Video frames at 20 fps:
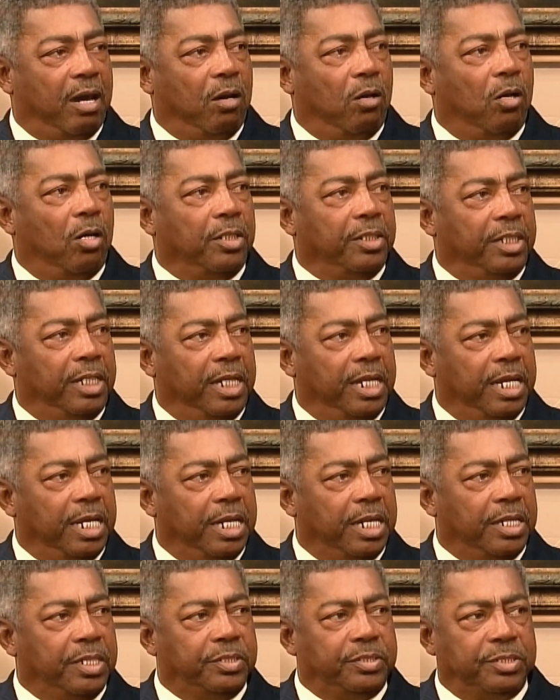are
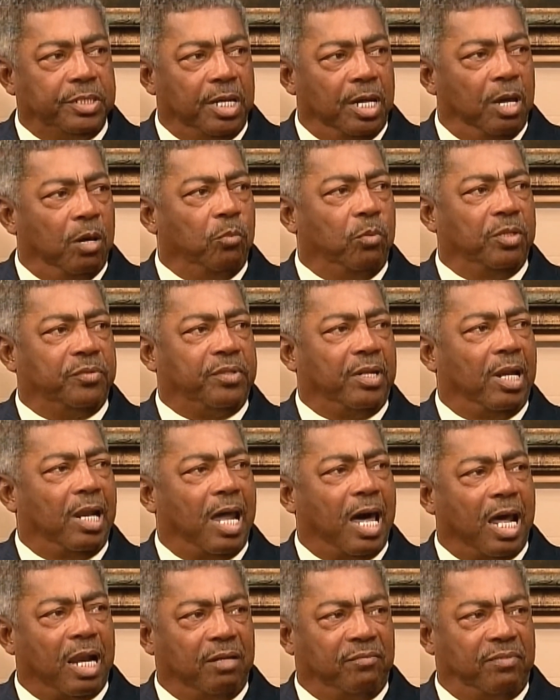needs with a
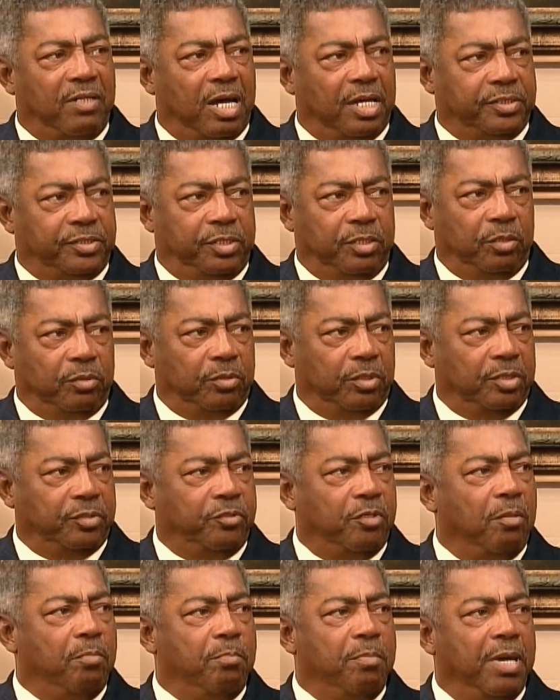lot of our children,
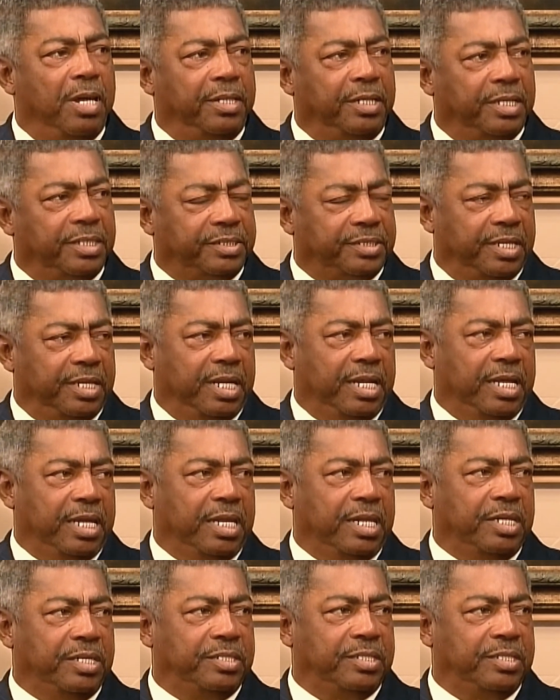tremendous needs.